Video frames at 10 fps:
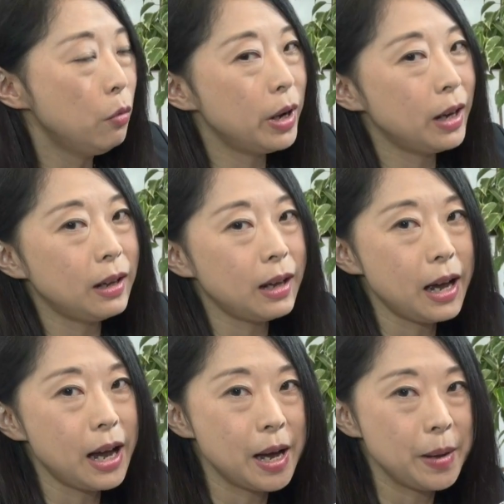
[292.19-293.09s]
Well,
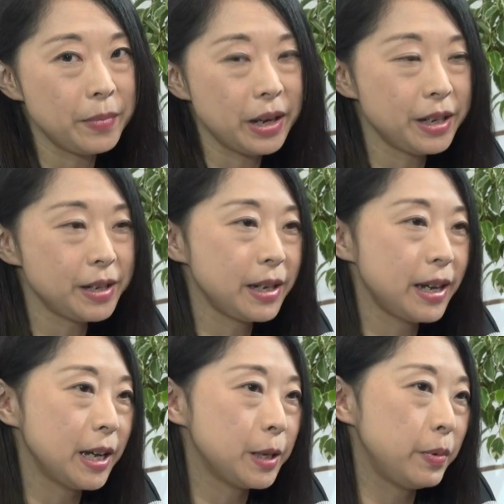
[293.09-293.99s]
NEC
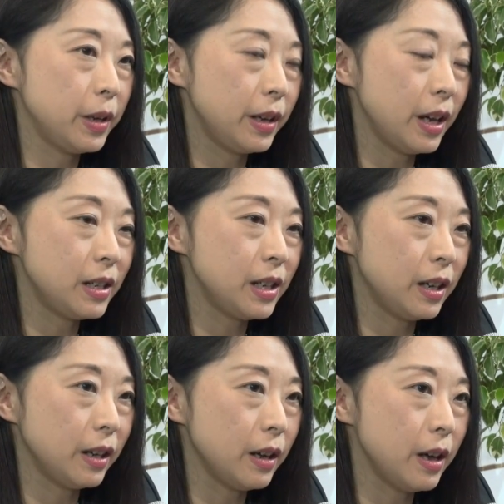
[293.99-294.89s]
has been
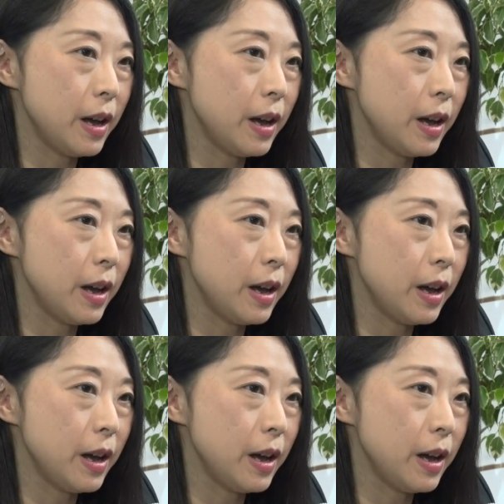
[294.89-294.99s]
getting